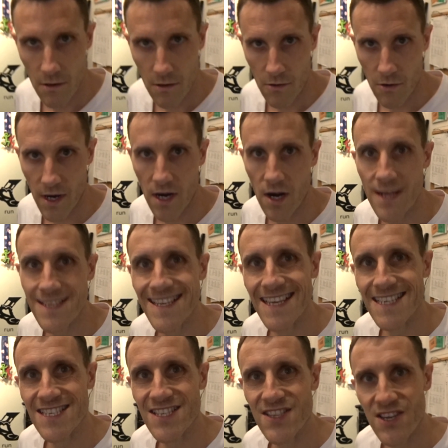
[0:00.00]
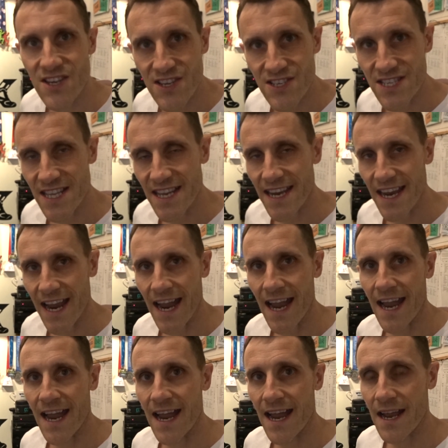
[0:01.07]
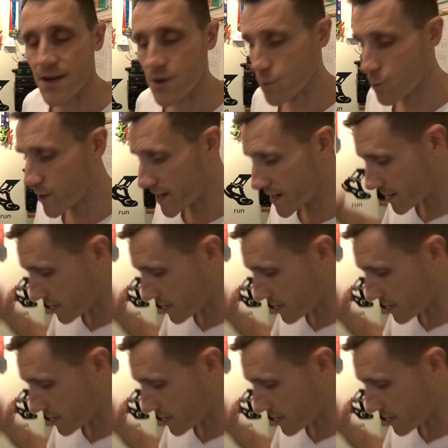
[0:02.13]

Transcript: Right guys, it's Thursday and we